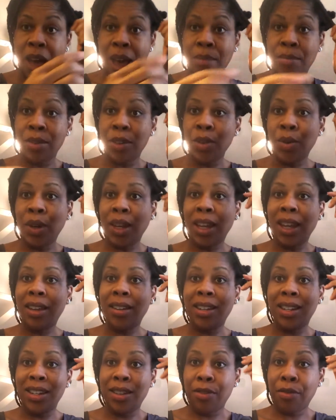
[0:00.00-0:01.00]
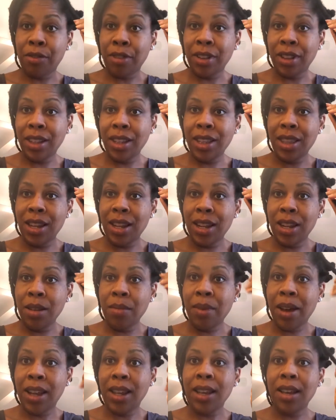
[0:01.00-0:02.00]
I'm doing it differently than
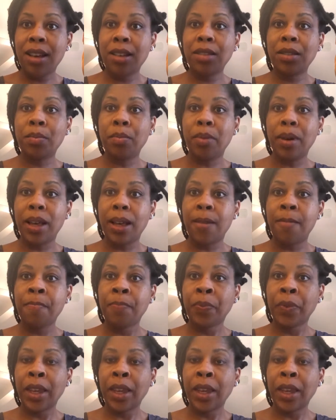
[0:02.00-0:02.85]
anybody else, but